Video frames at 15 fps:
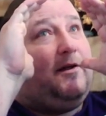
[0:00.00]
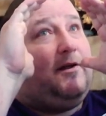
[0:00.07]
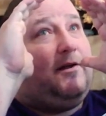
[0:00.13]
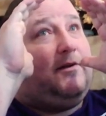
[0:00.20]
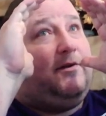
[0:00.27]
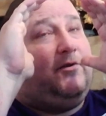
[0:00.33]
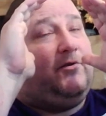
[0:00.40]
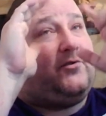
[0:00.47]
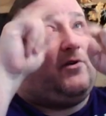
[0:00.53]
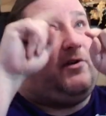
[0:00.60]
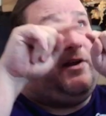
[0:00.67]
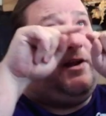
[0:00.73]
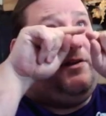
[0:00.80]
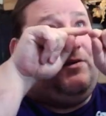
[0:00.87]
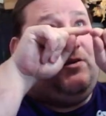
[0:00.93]
you start
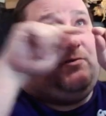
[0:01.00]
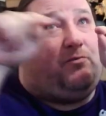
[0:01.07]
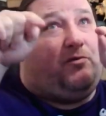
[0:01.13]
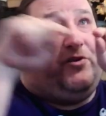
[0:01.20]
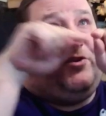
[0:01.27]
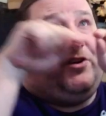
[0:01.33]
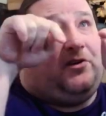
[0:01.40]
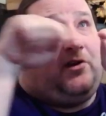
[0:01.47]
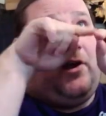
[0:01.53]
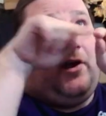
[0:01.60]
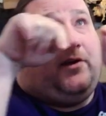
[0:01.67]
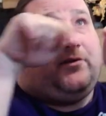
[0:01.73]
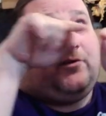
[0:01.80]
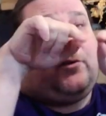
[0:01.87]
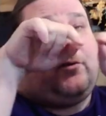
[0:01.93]
getting these bridging
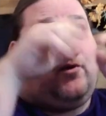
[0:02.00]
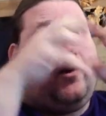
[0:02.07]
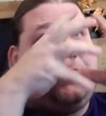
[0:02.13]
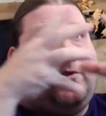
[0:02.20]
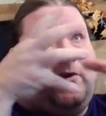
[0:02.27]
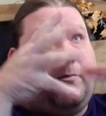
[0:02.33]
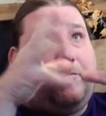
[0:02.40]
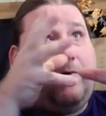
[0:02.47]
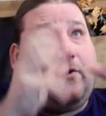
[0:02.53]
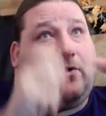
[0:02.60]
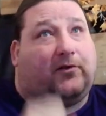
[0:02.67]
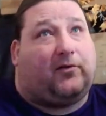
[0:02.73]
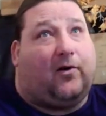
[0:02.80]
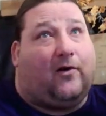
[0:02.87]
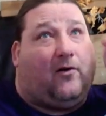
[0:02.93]
lines across and your
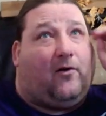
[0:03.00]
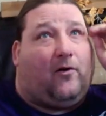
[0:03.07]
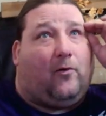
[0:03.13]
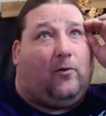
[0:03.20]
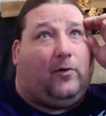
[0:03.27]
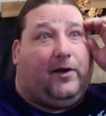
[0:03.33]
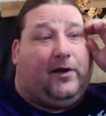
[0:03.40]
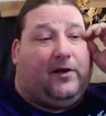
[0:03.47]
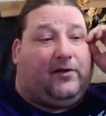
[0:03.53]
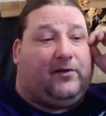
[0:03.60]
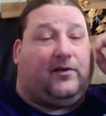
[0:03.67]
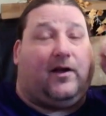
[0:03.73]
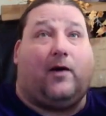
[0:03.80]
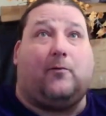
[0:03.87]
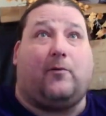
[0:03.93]
part's all holy and it's
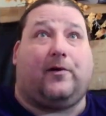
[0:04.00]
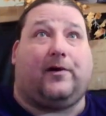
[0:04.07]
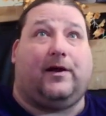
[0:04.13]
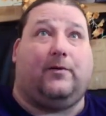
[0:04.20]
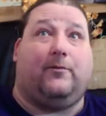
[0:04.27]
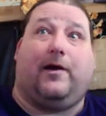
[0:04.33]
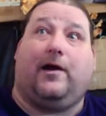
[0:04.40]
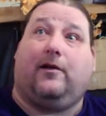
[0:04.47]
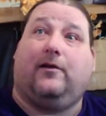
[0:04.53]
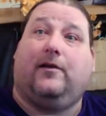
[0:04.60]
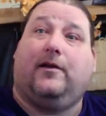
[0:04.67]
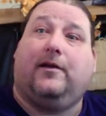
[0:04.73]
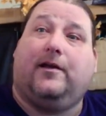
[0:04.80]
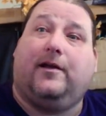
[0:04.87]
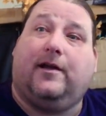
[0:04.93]
not working well.
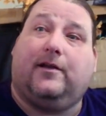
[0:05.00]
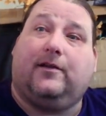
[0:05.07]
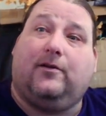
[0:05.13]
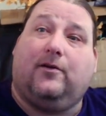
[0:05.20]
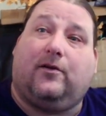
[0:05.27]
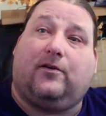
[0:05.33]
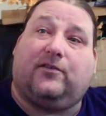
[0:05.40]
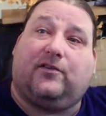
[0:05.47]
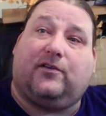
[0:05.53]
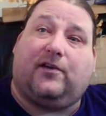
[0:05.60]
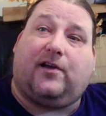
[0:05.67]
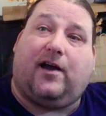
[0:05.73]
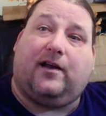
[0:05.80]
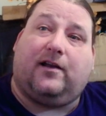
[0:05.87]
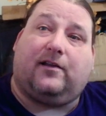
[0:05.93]
It looks
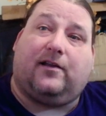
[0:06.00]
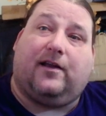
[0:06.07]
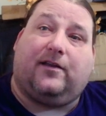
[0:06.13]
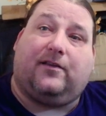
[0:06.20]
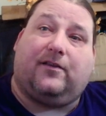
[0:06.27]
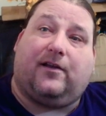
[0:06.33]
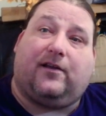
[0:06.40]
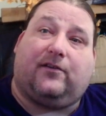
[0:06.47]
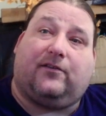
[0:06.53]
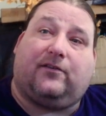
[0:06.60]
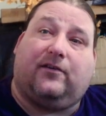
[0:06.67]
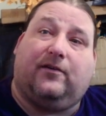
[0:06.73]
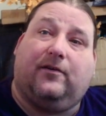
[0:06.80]
kind of like this.